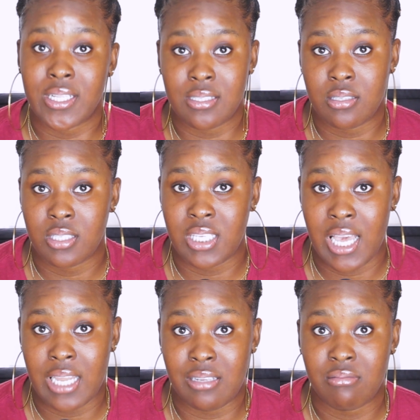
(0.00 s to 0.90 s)
what
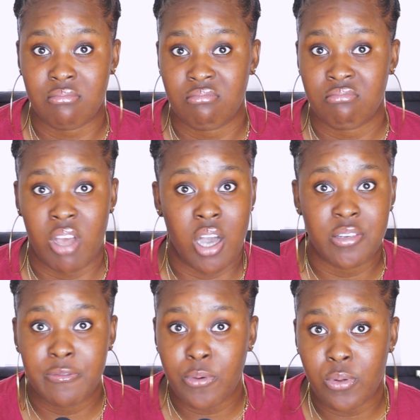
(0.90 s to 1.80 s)
can
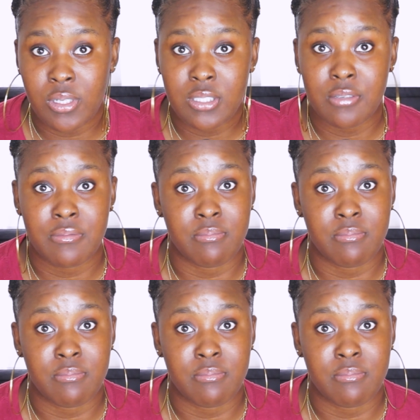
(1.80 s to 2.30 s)
unfold